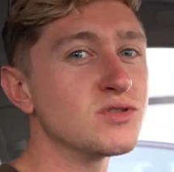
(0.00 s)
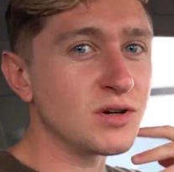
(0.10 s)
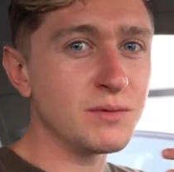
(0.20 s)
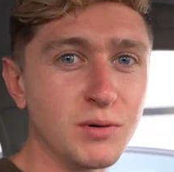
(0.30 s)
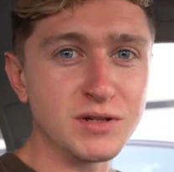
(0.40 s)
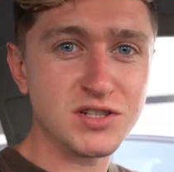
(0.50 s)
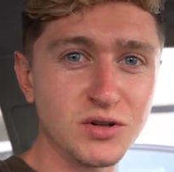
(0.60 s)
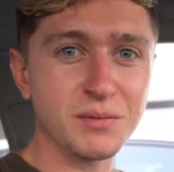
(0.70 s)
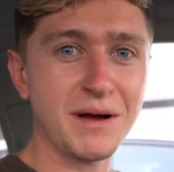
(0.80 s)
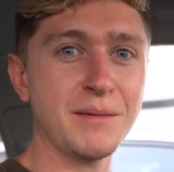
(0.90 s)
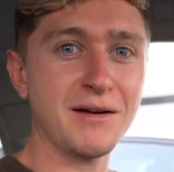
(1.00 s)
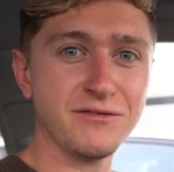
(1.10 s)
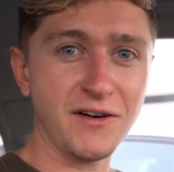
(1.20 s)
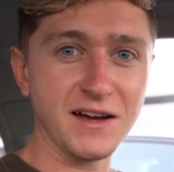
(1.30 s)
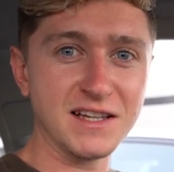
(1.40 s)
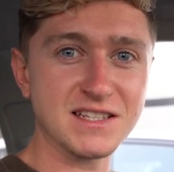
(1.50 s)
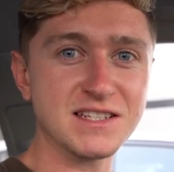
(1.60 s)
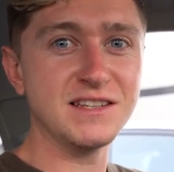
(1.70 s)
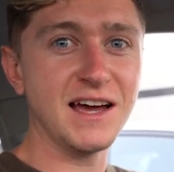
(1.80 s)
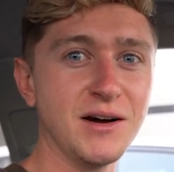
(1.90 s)
also a point to talk about fines.
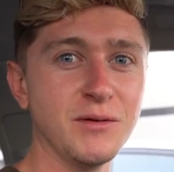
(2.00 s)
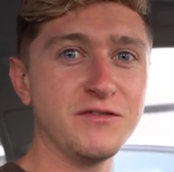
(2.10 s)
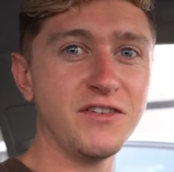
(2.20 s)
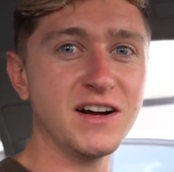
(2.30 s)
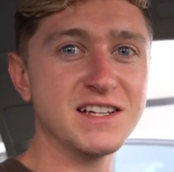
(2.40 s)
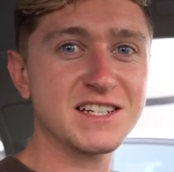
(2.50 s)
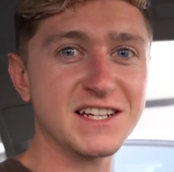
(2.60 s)
Now, fines